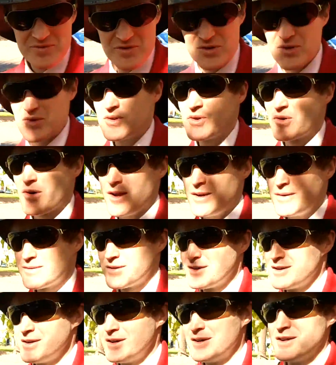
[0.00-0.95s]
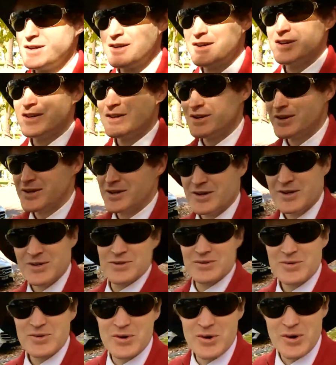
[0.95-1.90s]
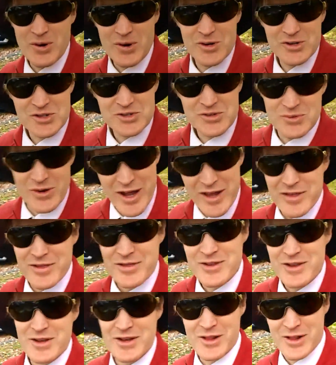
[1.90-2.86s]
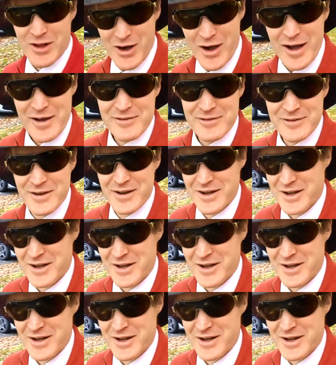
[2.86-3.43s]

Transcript: true grit, true core strength to your life.